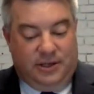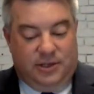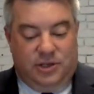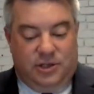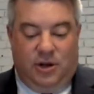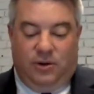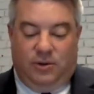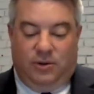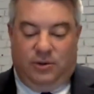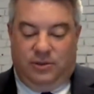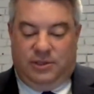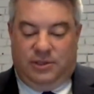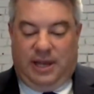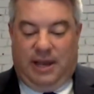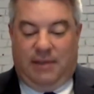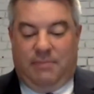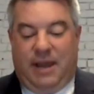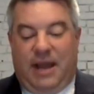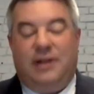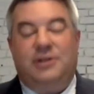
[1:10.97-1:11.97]
She holds
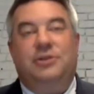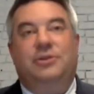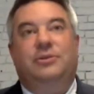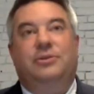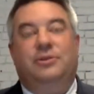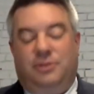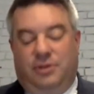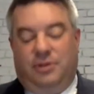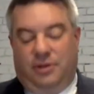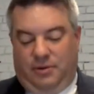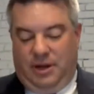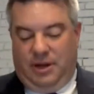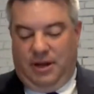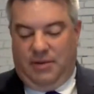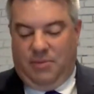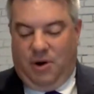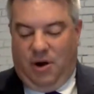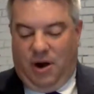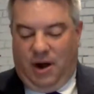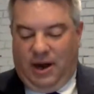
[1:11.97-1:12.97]
a bachelor's degree
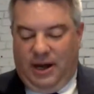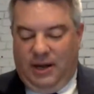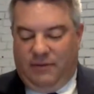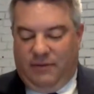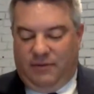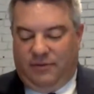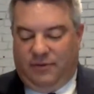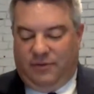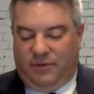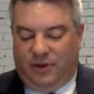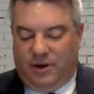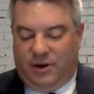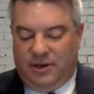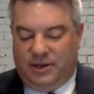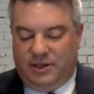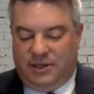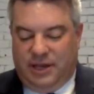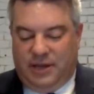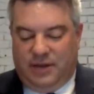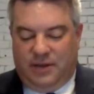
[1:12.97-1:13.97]
in marketing from Florida
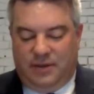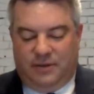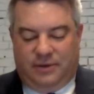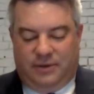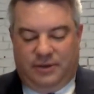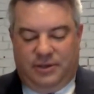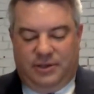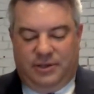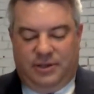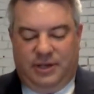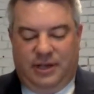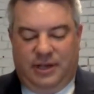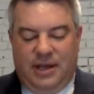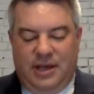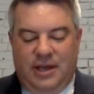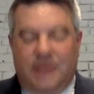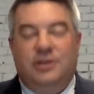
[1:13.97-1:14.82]
State University.